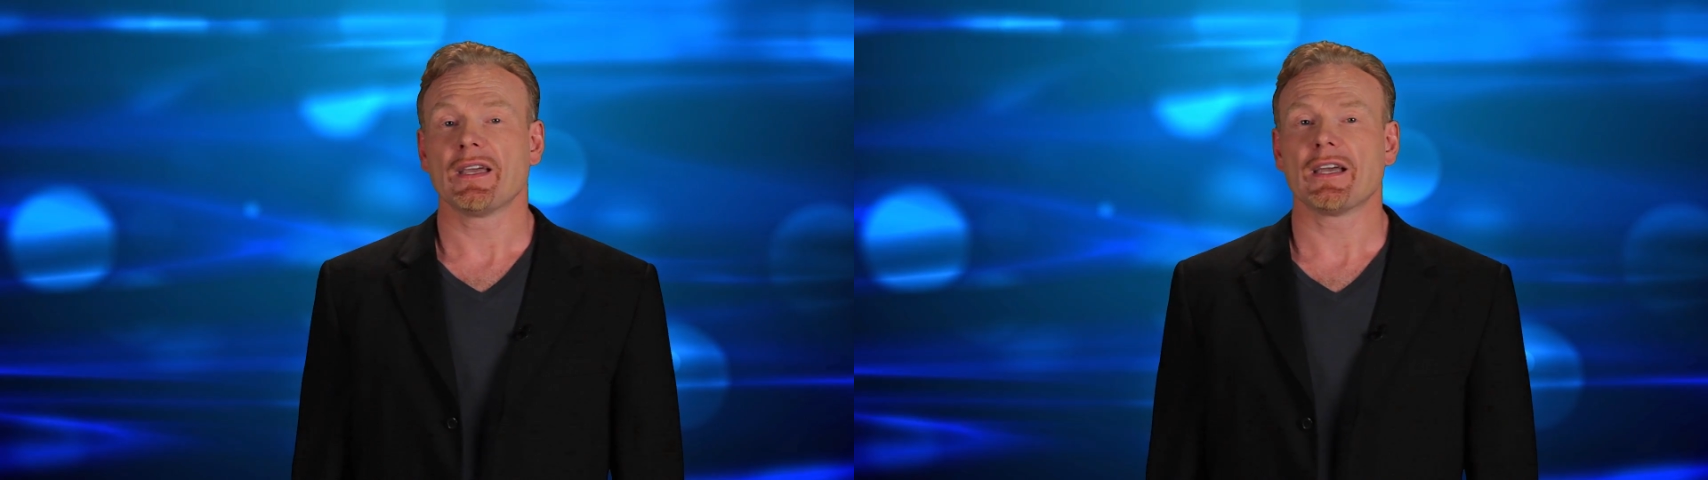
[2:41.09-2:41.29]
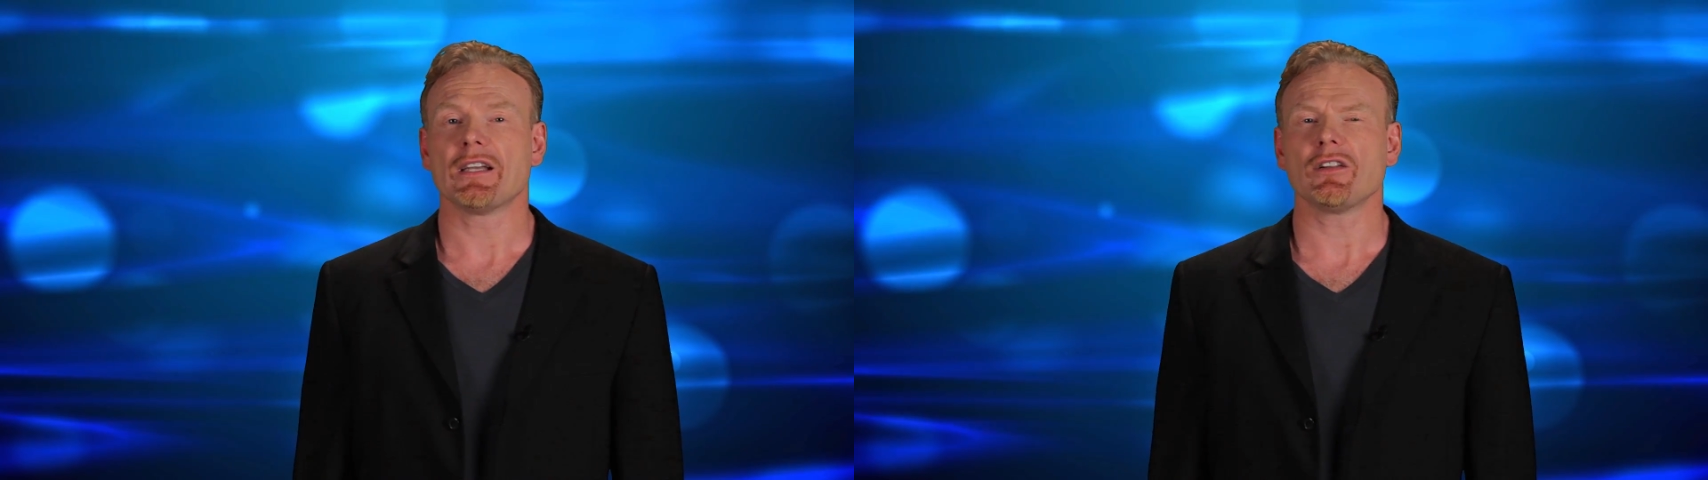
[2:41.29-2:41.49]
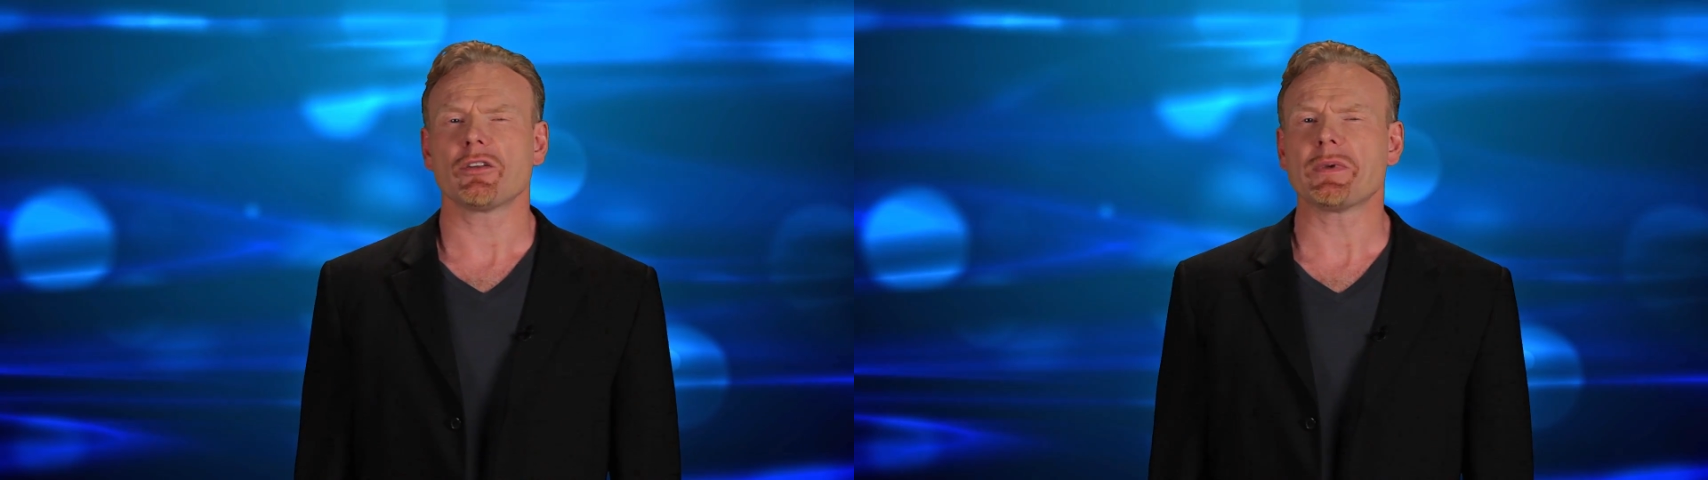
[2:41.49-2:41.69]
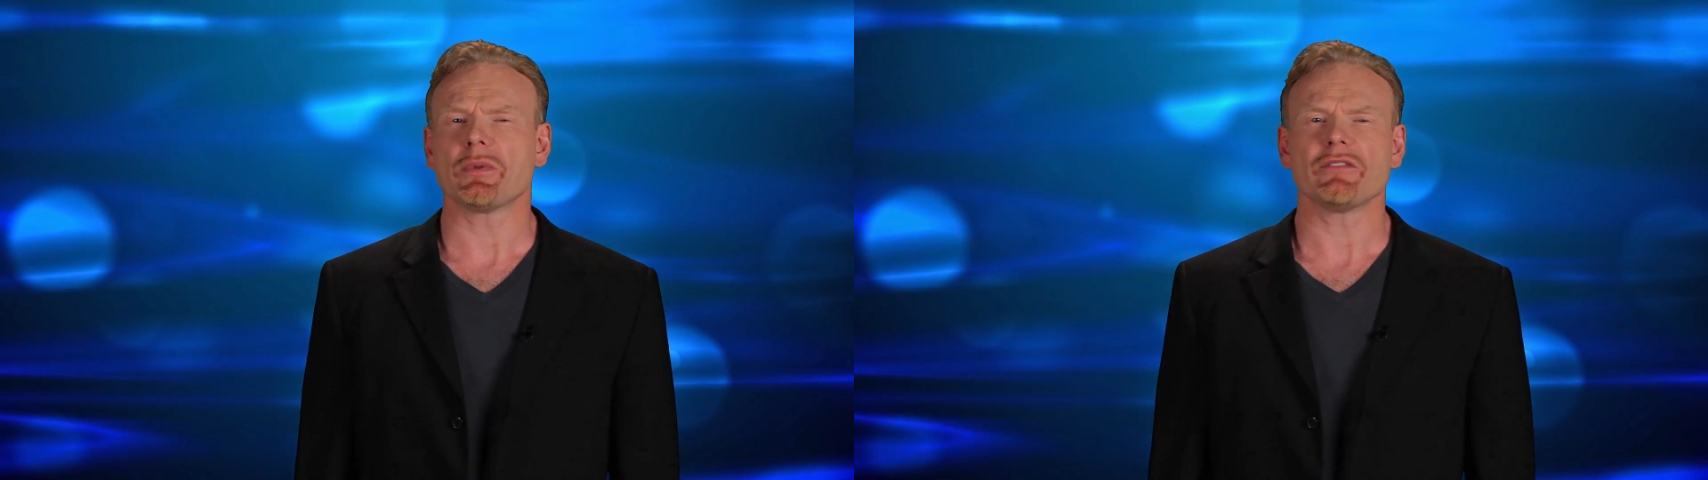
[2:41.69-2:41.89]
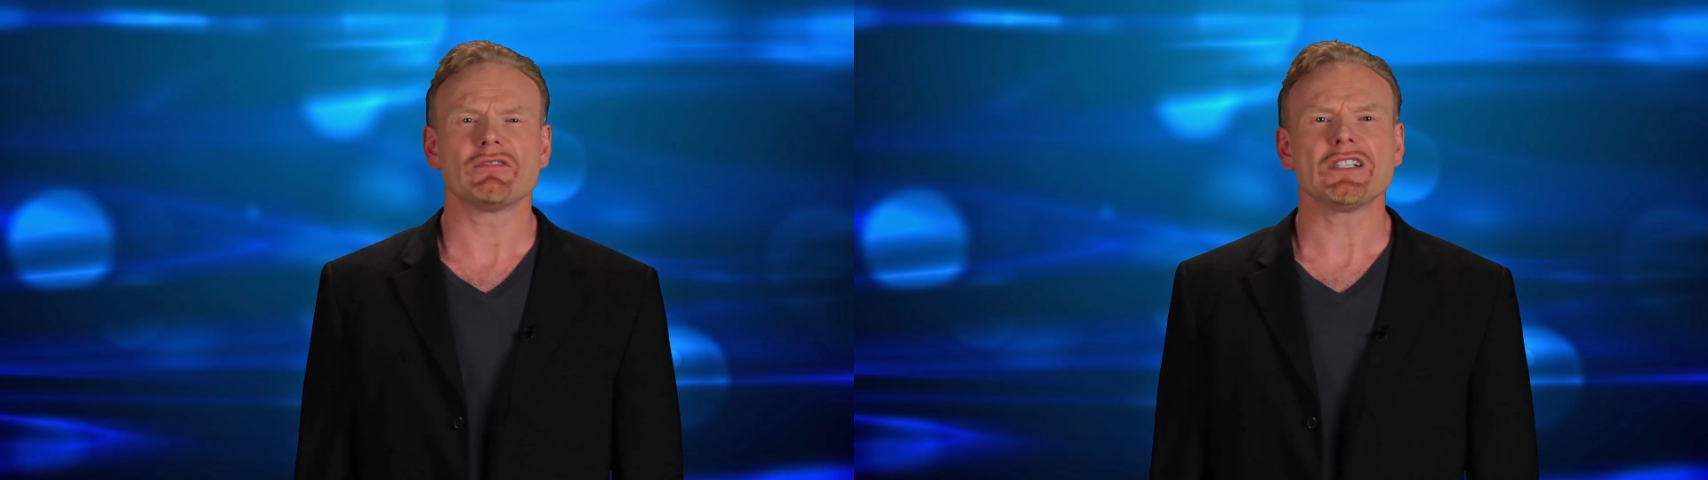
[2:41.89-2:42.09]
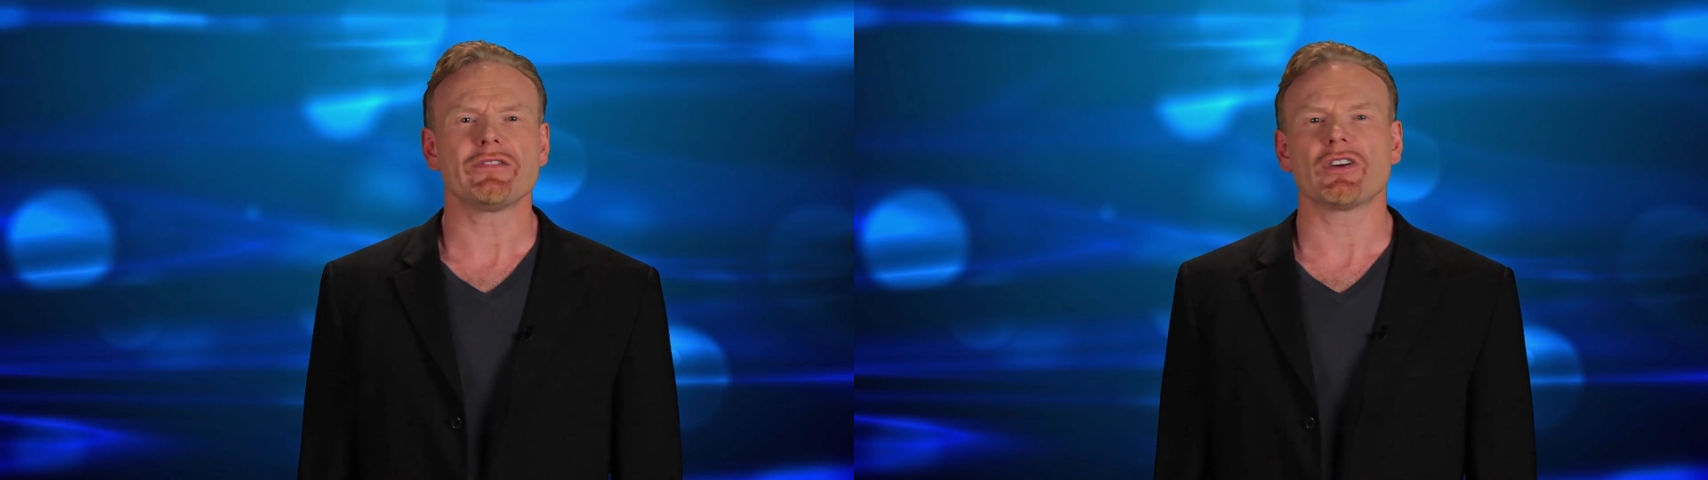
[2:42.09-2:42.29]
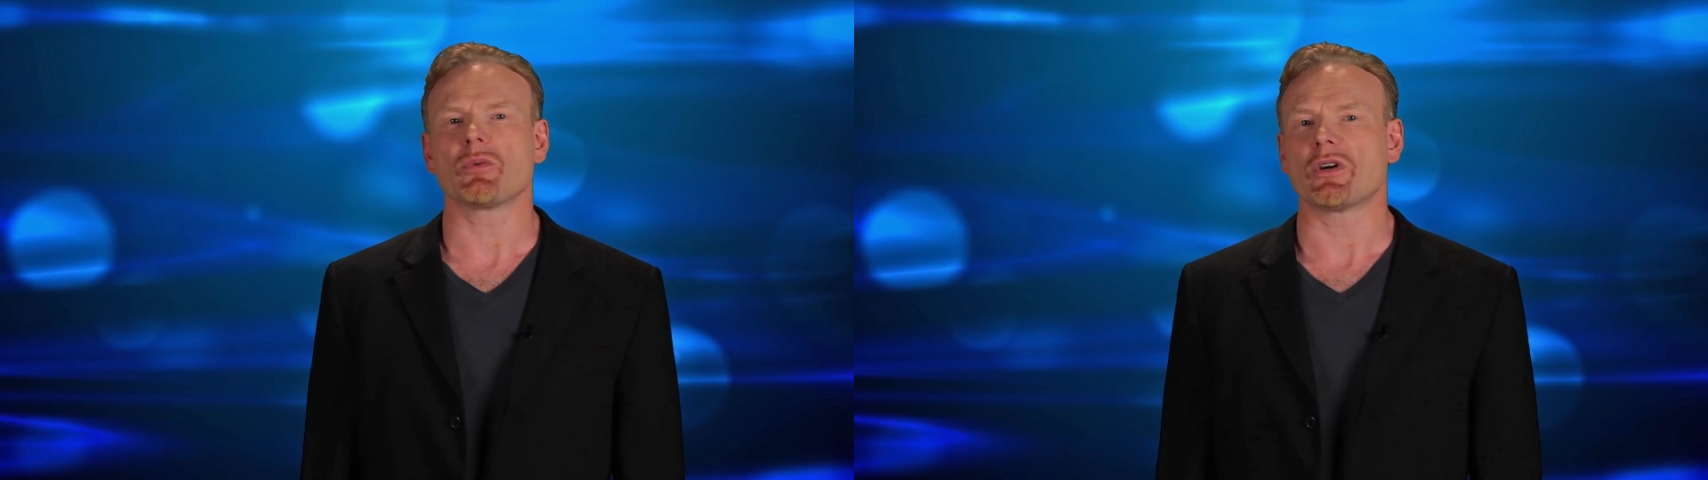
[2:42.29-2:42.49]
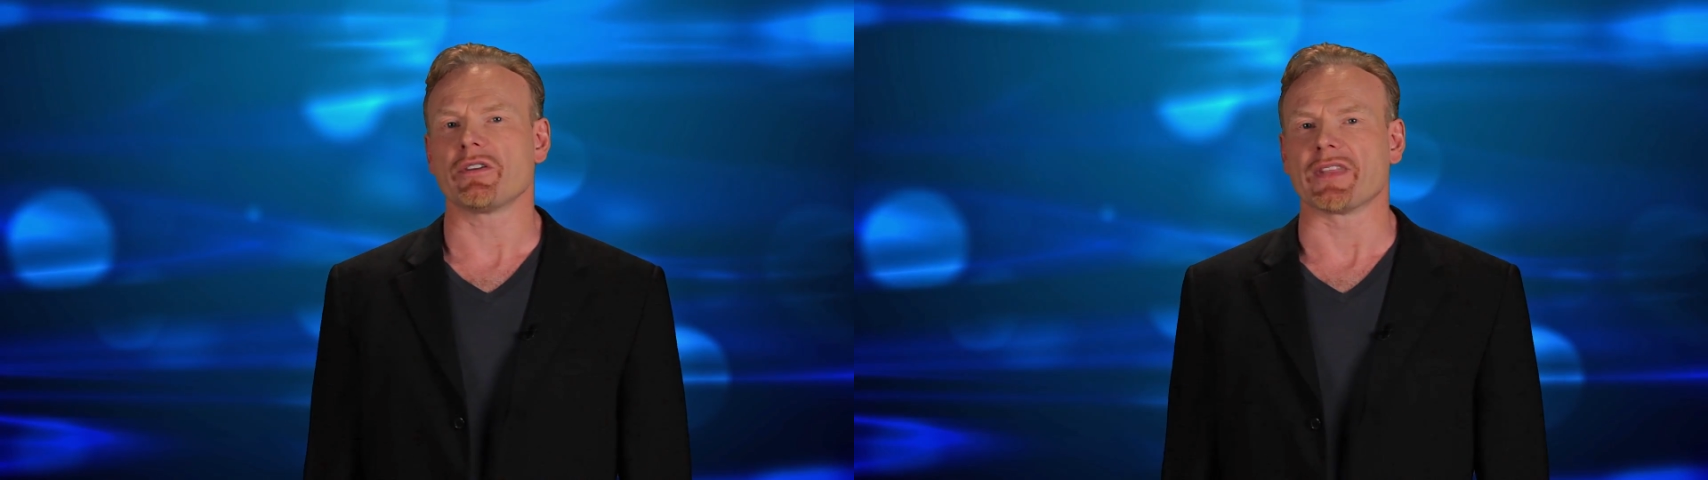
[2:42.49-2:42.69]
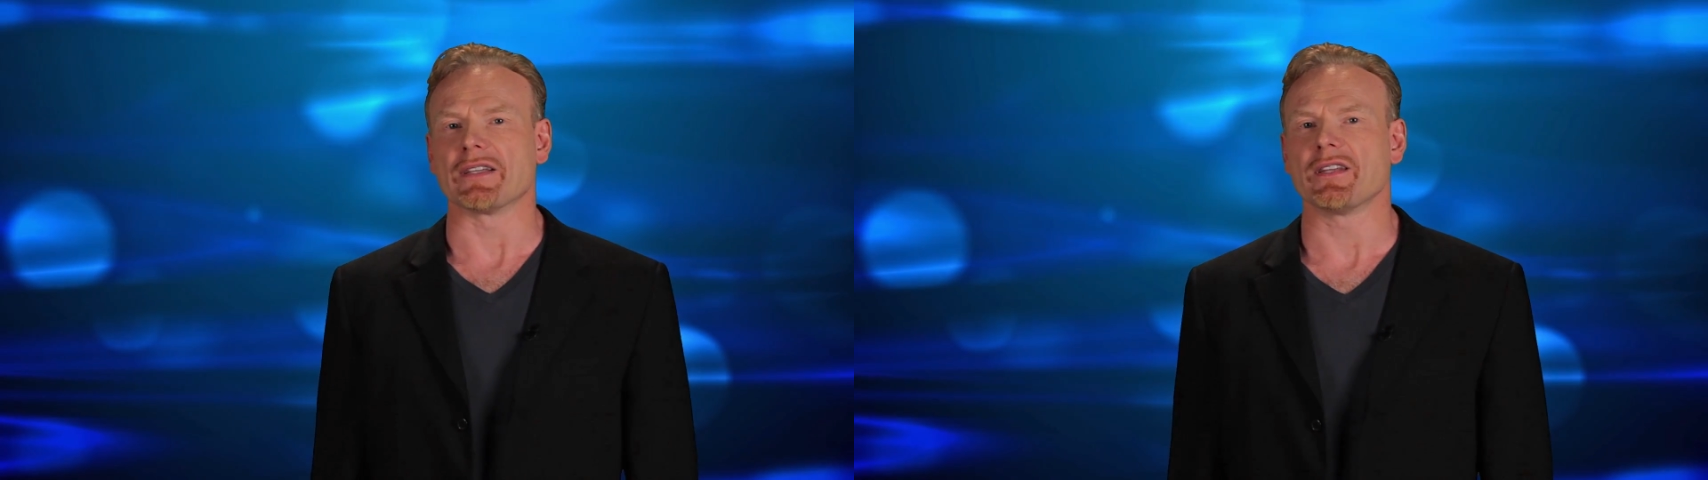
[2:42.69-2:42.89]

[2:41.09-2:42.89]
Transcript: And a lot of people aren't really very aware of that.